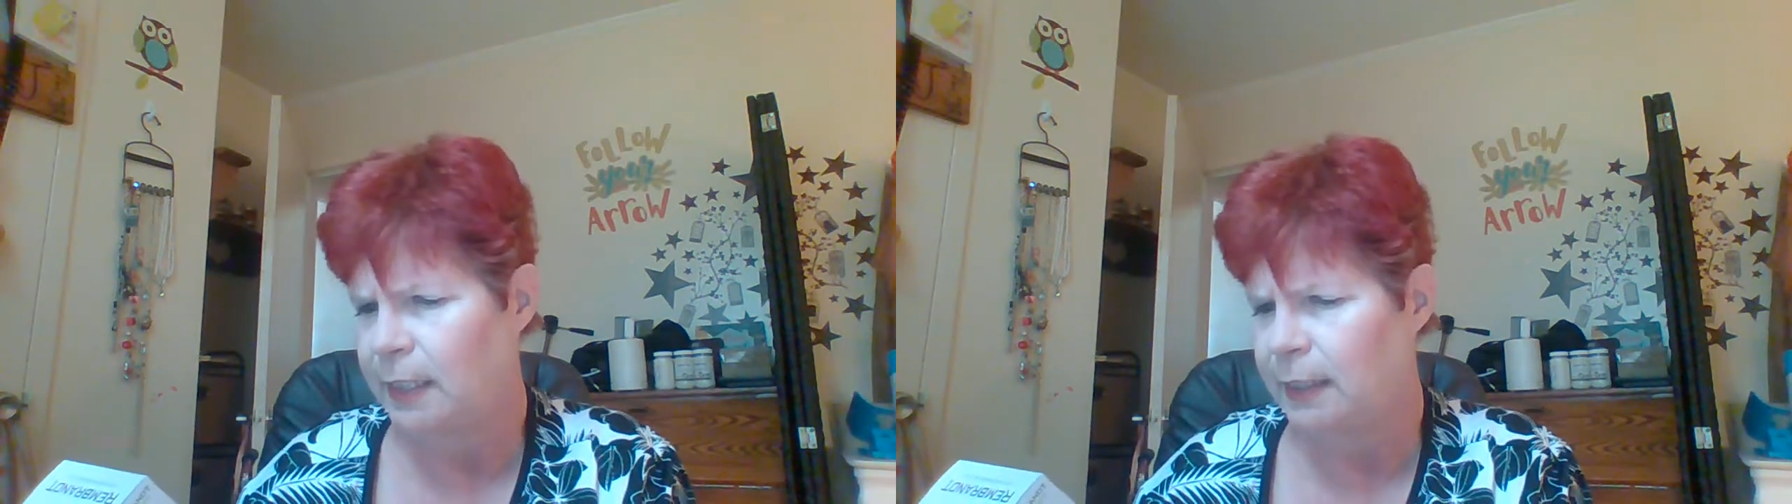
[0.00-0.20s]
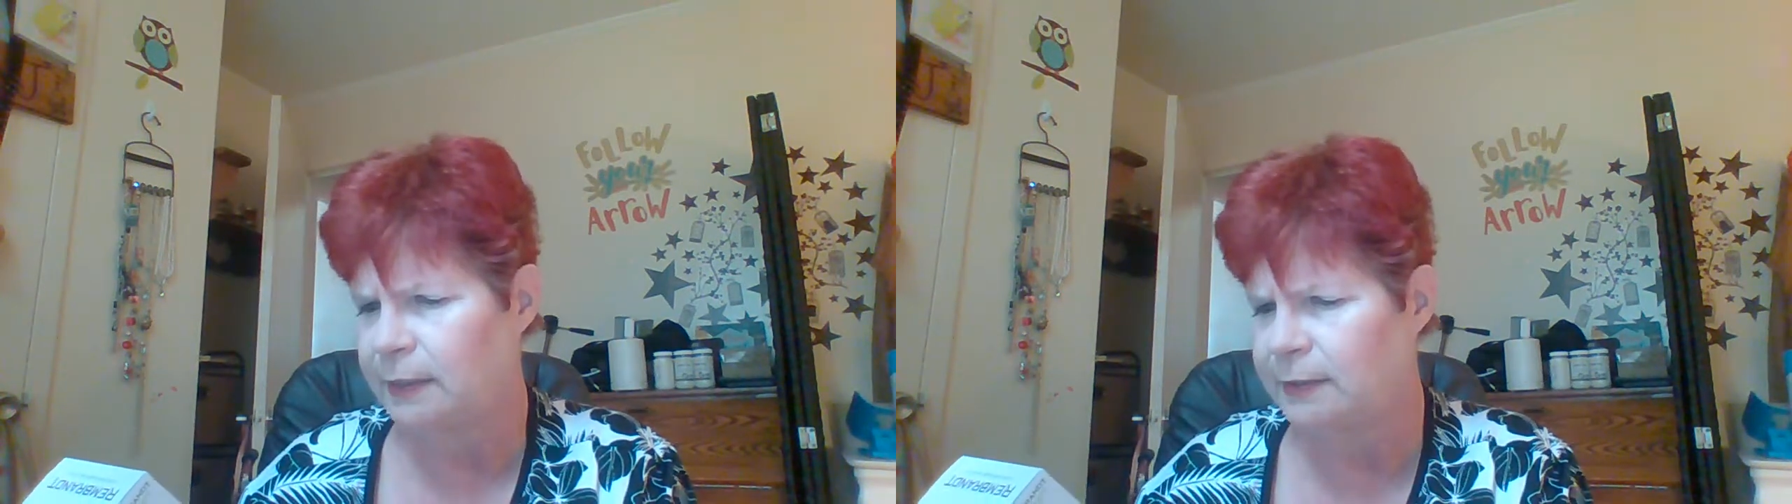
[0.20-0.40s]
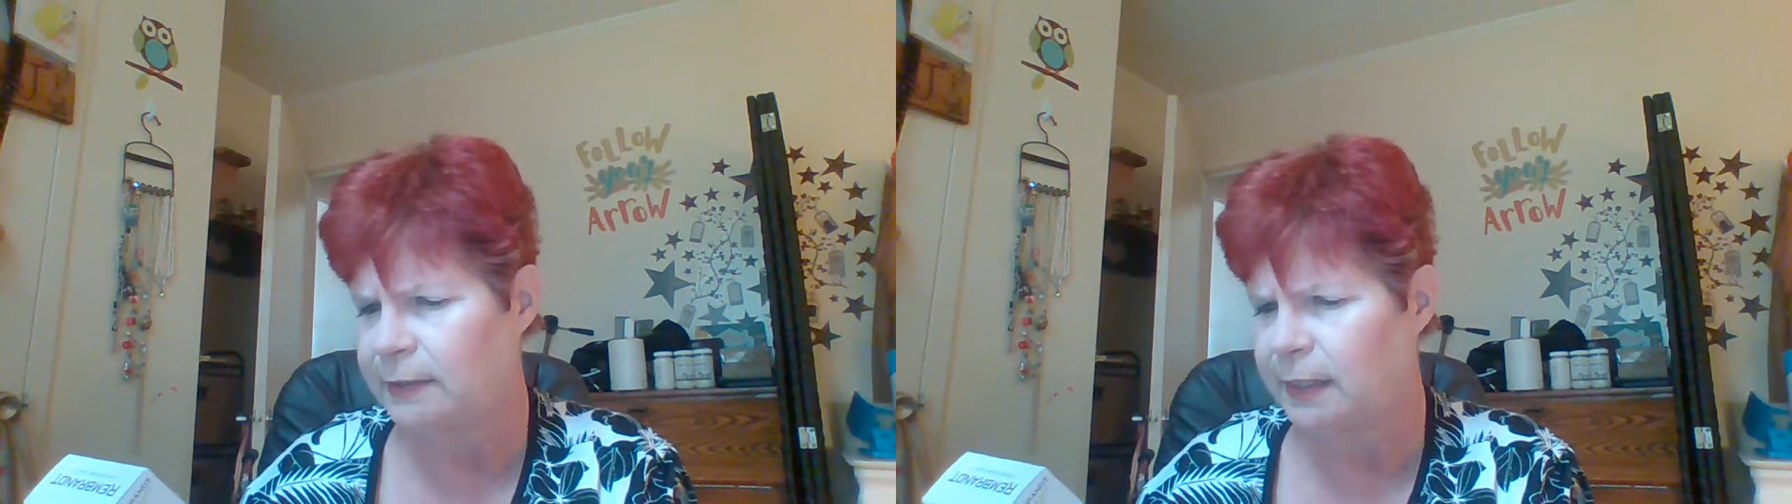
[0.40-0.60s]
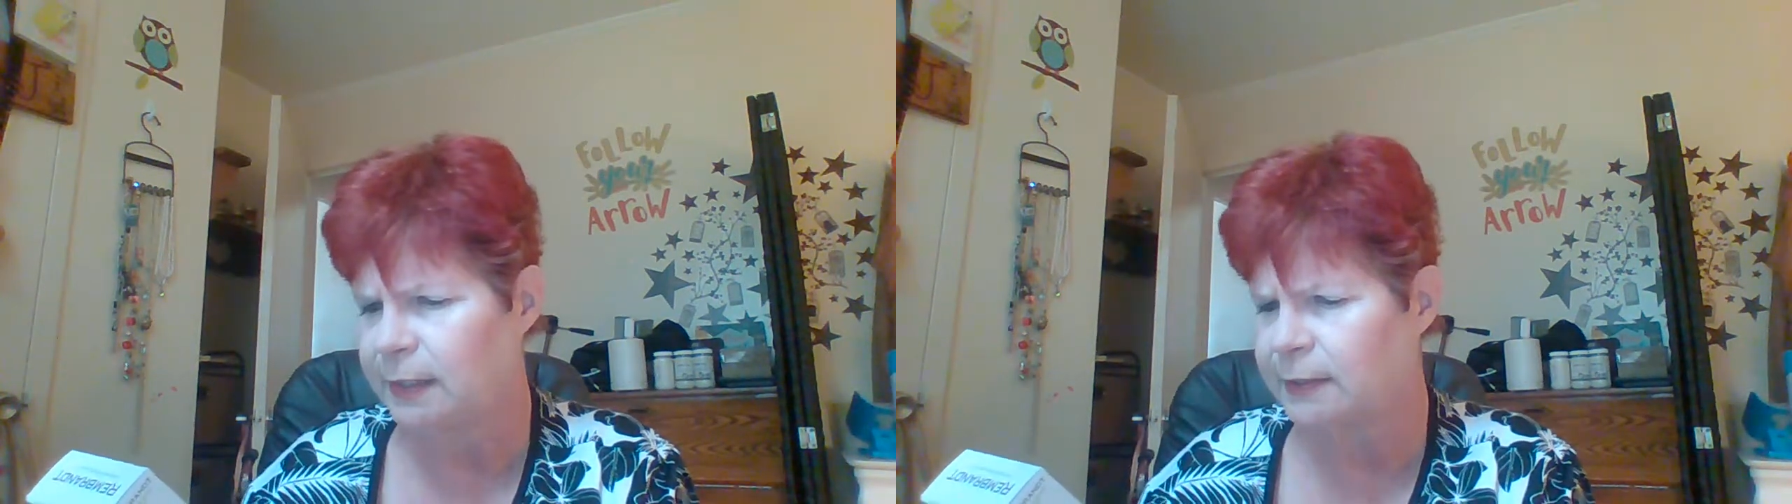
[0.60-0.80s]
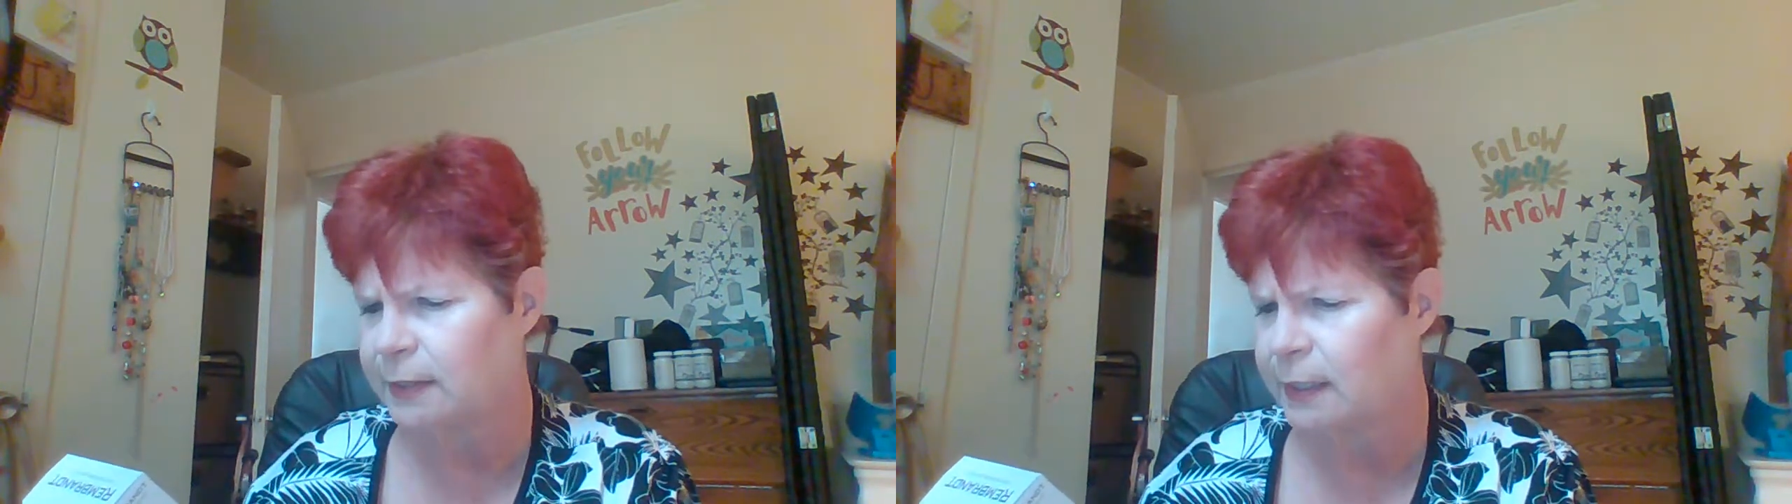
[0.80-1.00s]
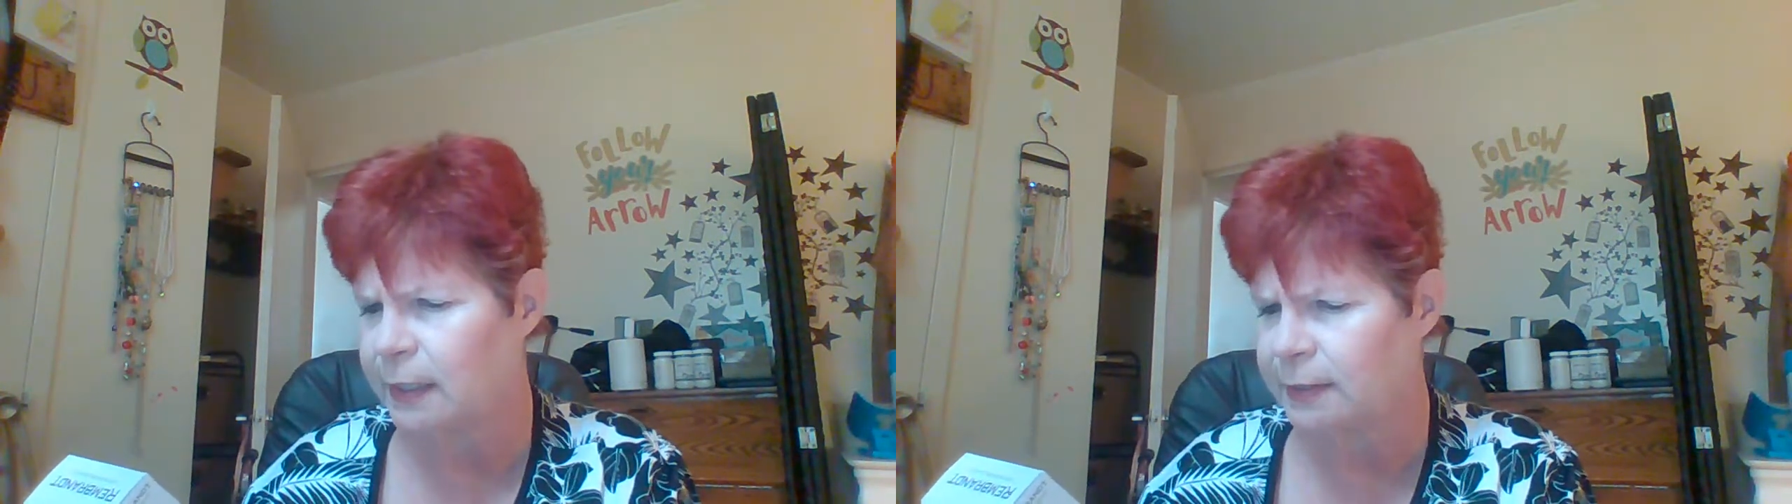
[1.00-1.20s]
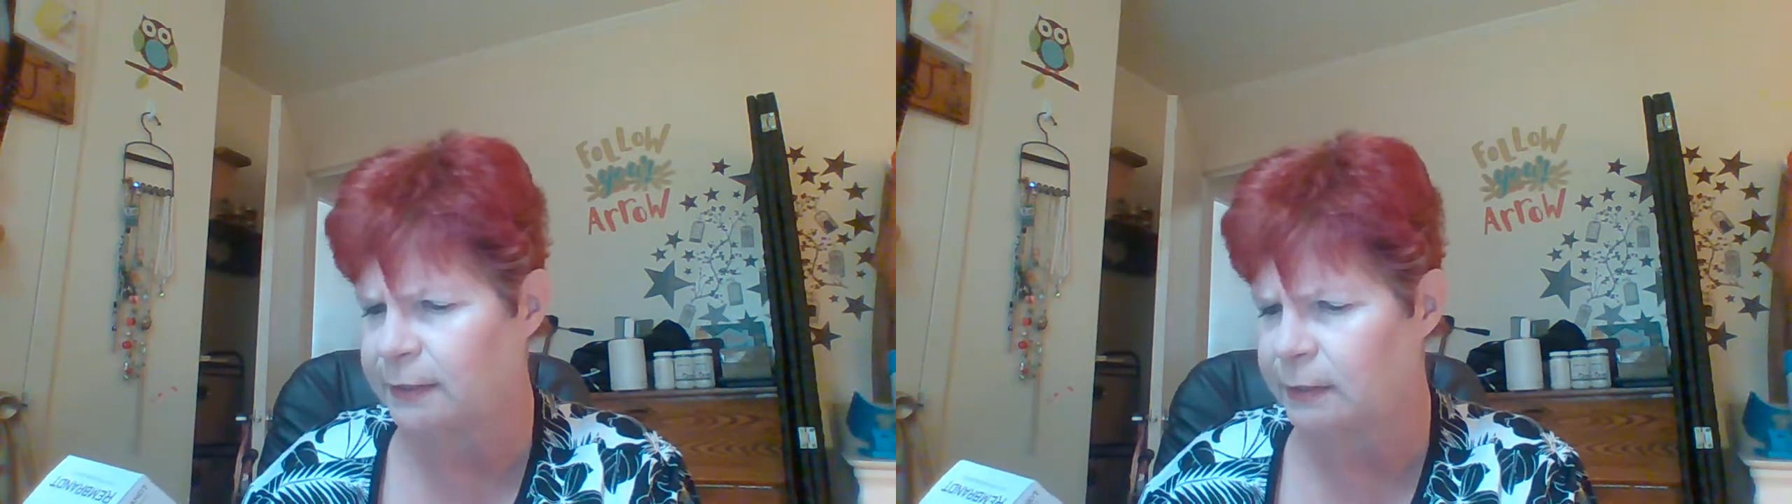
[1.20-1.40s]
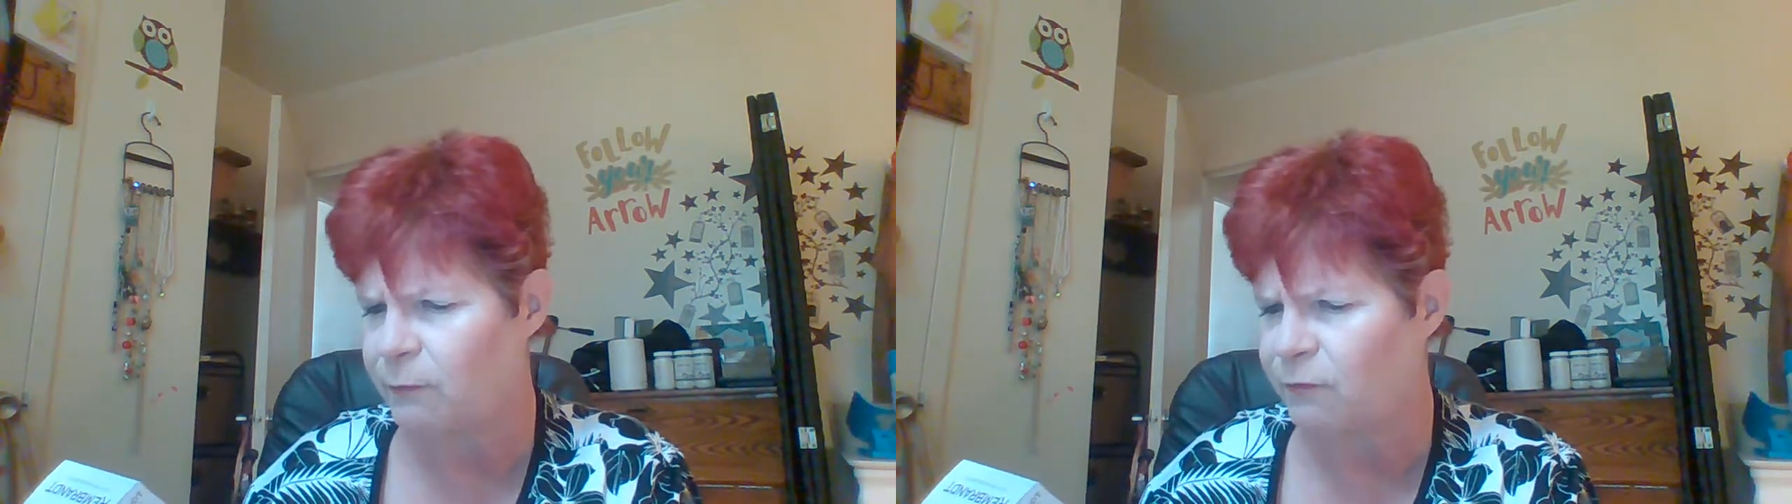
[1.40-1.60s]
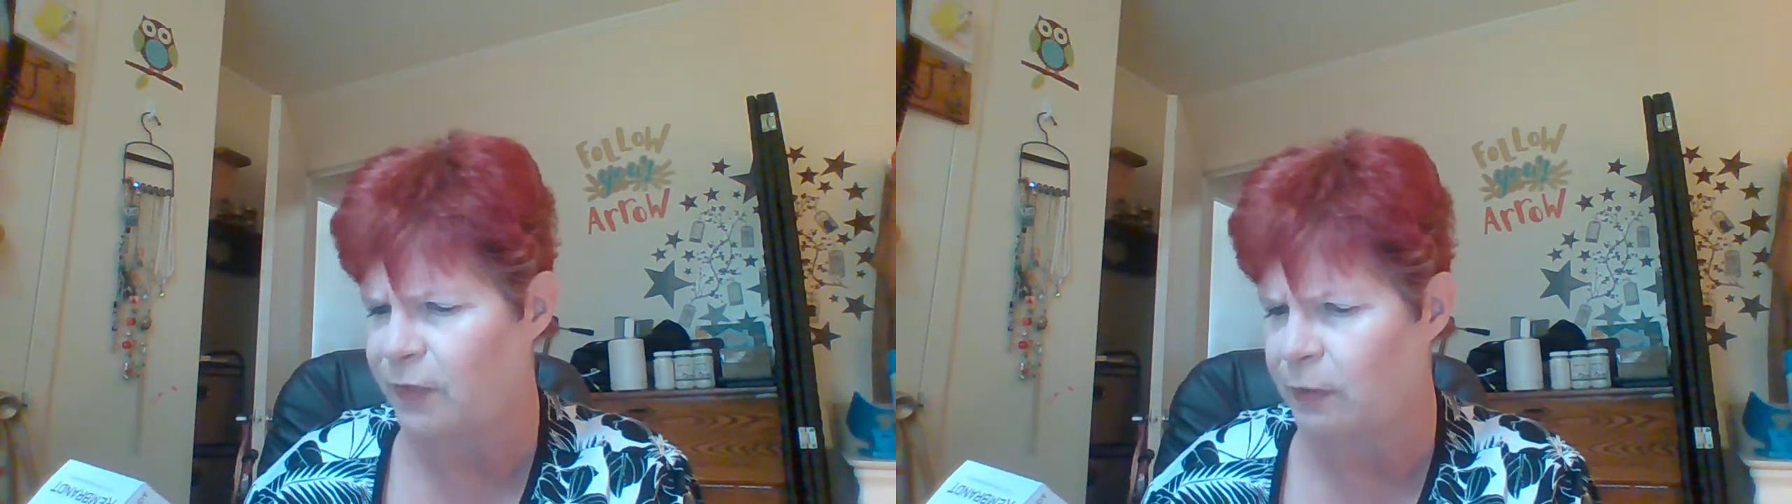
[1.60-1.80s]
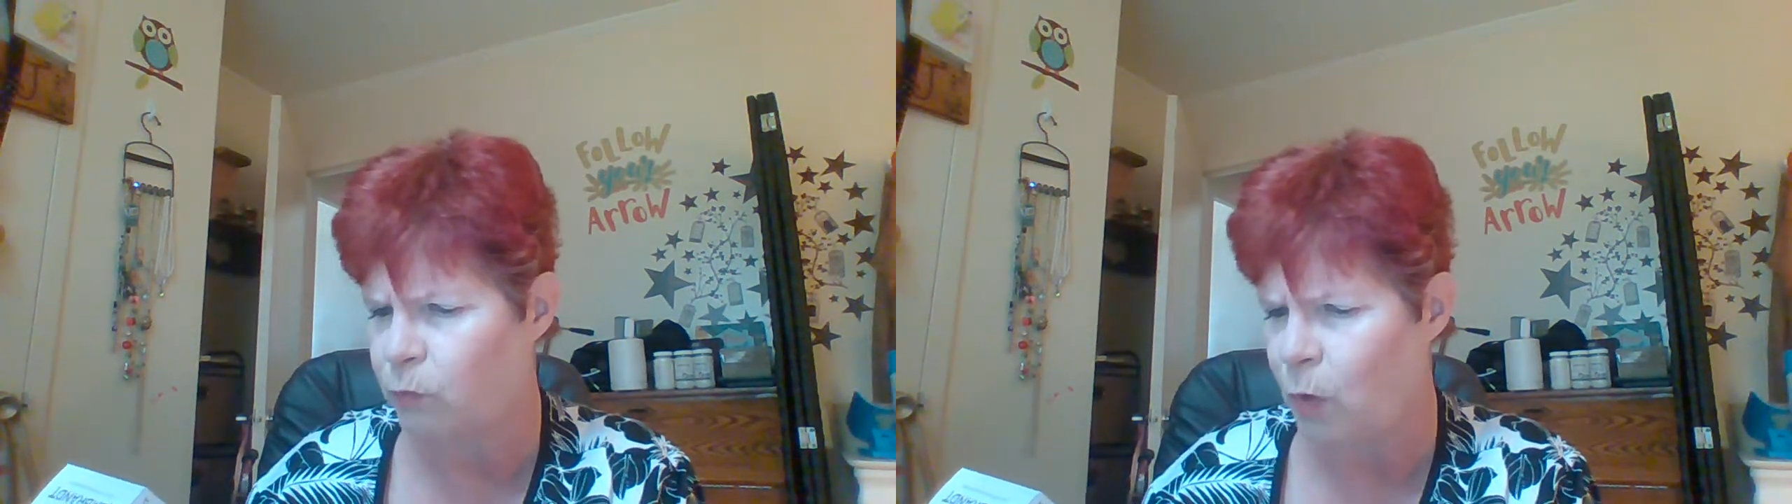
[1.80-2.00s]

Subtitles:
It's 6 custom fit